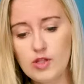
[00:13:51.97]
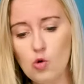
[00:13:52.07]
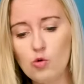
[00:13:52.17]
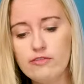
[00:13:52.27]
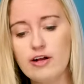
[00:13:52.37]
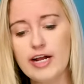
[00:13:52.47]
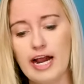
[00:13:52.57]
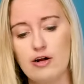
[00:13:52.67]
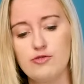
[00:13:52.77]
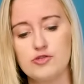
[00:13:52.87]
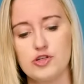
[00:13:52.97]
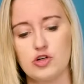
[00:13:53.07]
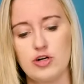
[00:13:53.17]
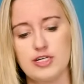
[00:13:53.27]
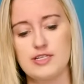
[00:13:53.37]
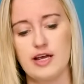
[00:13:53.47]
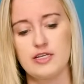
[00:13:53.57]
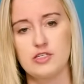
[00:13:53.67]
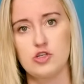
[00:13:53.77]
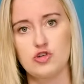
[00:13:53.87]
were very careful to
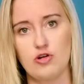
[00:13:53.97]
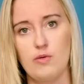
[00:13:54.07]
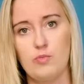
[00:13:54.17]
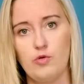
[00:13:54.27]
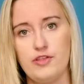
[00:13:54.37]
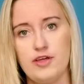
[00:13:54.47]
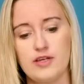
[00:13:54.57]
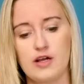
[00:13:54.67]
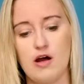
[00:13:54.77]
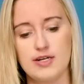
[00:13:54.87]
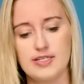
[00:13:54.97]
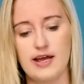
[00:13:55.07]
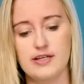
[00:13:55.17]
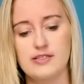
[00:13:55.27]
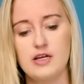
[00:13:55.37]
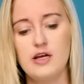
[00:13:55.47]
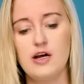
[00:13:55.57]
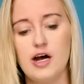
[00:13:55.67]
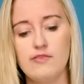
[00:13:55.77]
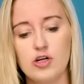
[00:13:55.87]
criticize Trump within the context
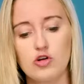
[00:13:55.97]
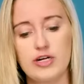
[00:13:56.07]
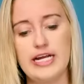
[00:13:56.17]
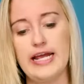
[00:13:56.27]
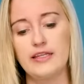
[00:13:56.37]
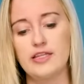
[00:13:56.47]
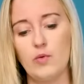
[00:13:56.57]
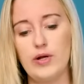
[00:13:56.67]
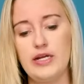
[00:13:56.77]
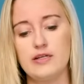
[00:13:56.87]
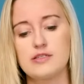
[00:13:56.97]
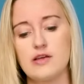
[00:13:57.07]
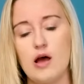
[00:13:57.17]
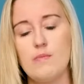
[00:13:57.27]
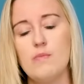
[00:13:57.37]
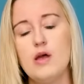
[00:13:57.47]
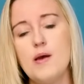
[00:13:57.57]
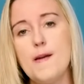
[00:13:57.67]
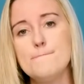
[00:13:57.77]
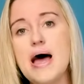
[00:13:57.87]
of agreeing that we needed some
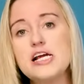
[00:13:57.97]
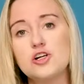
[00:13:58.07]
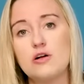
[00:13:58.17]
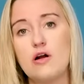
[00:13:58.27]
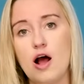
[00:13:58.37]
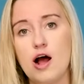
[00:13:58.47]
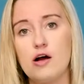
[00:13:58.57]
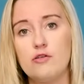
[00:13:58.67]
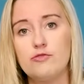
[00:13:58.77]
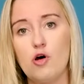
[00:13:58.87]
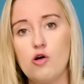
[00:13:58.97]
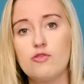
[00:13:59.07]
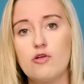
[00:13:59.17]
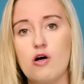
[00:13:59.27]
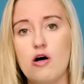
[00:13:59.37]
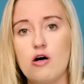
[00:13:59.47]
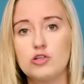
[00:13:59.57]
measure of overall